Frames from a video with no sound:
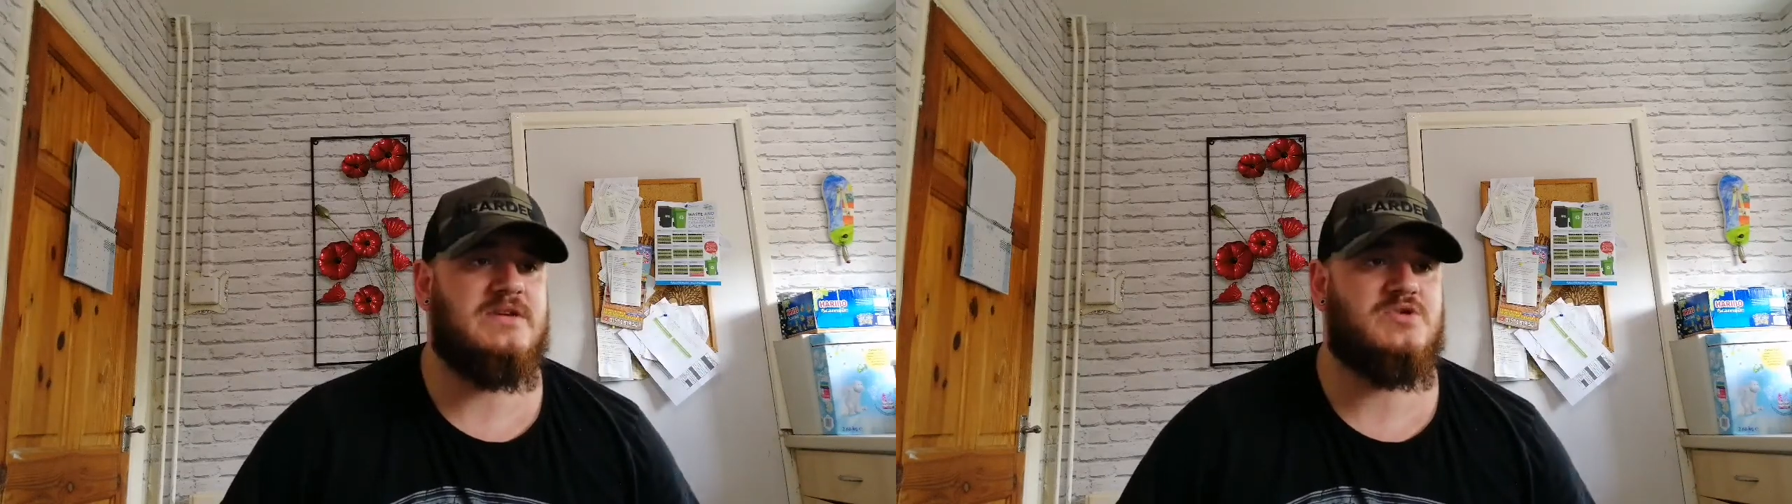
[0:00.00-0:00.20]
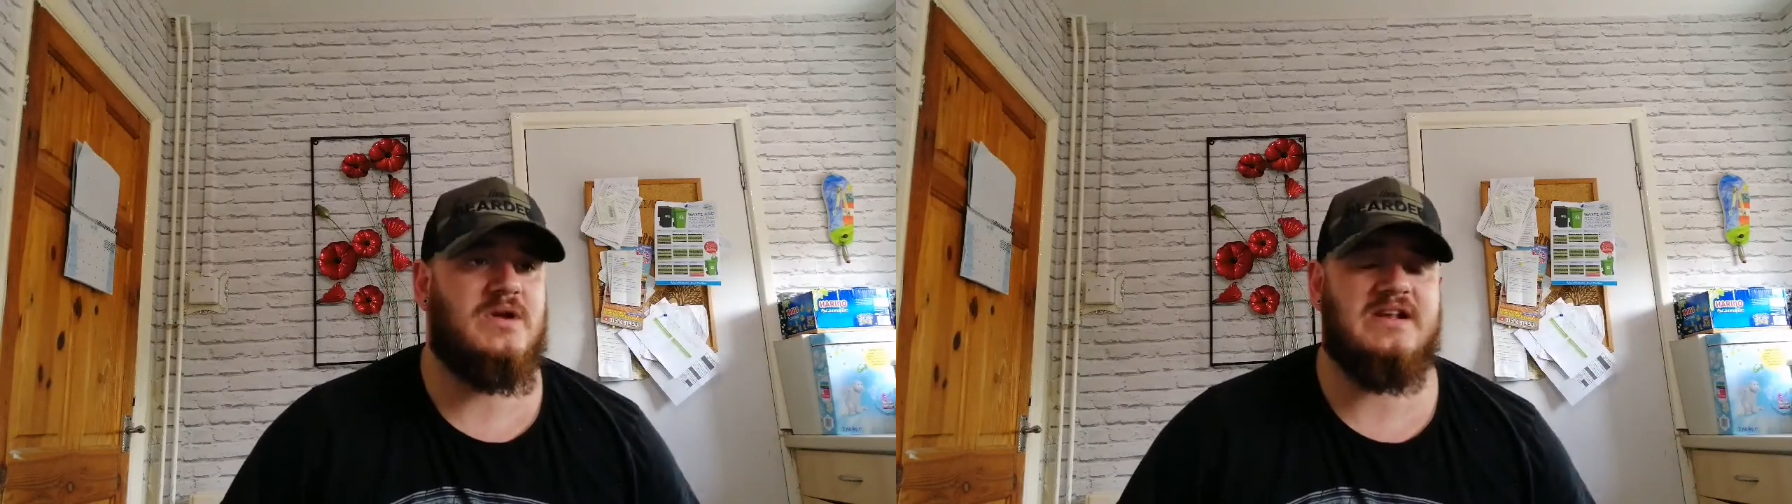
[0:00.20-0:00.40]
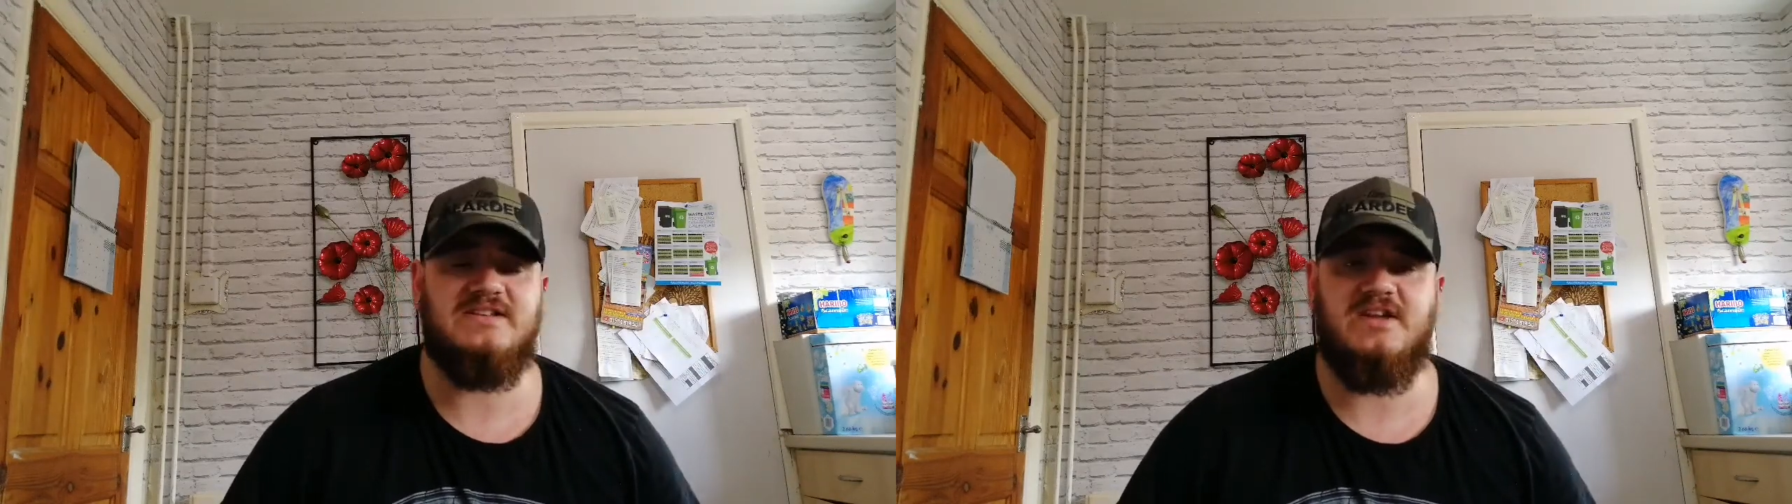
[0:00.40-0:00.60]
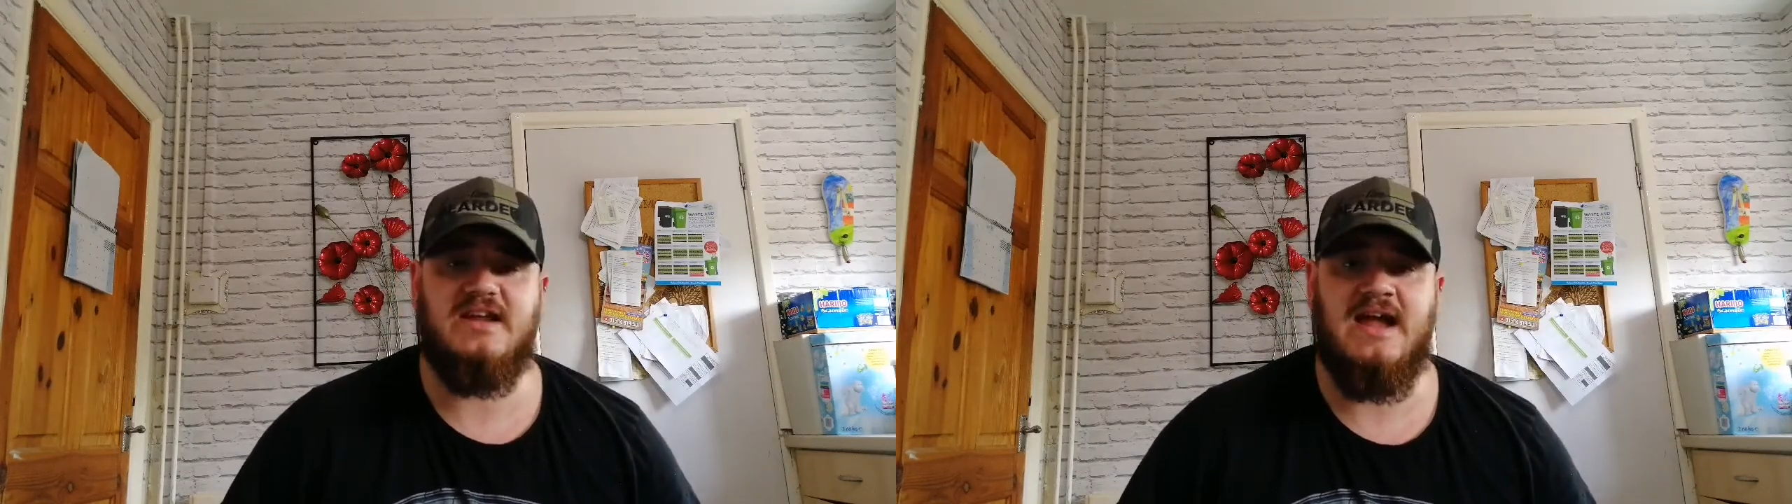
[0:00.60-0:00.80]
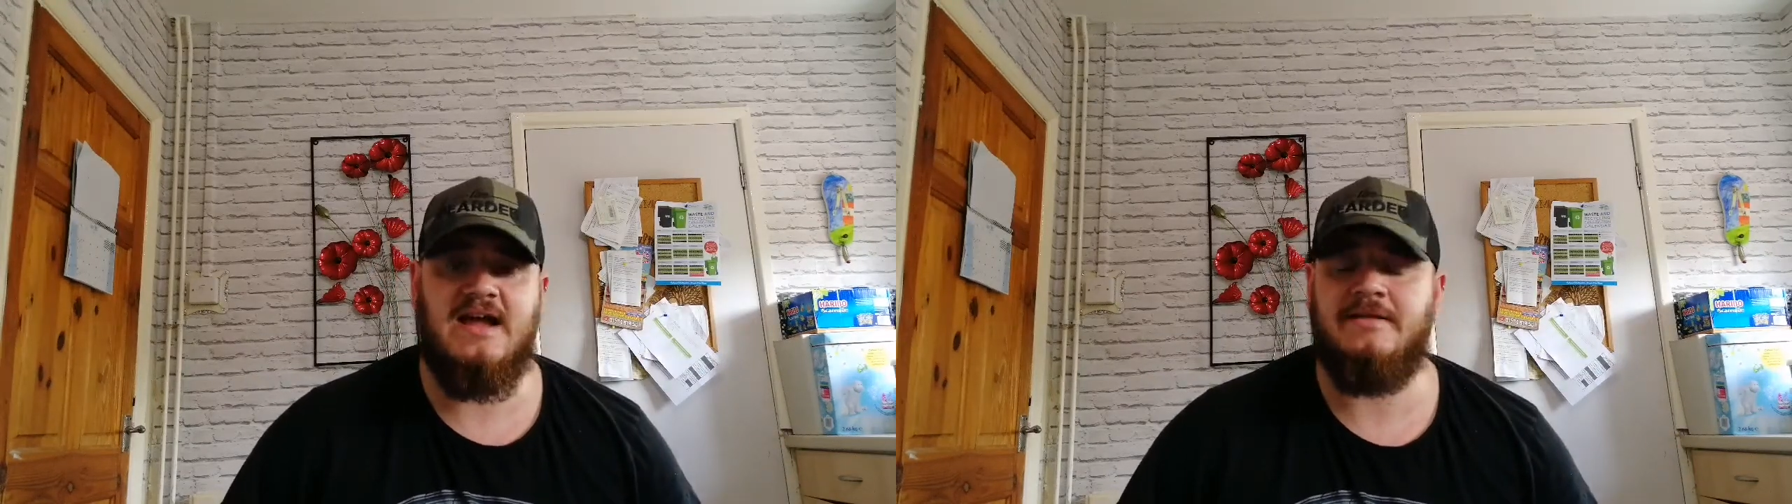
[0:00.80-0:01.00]
quickly as I
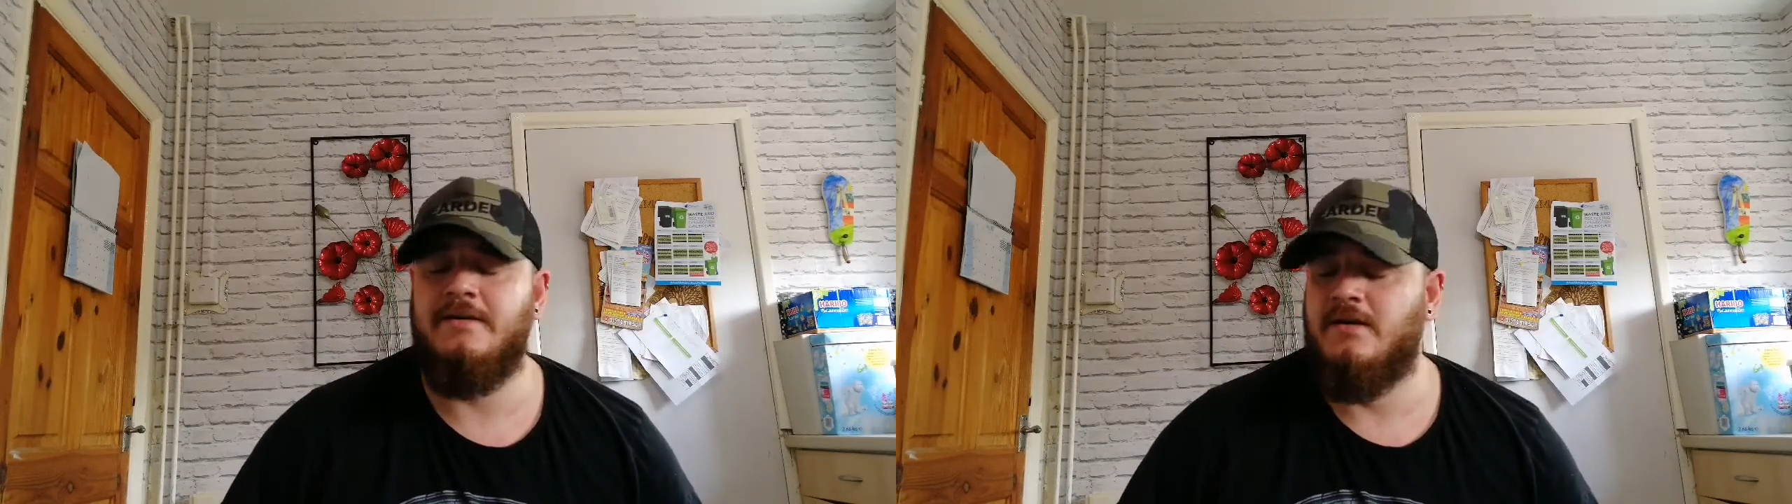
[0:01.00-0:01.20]
can.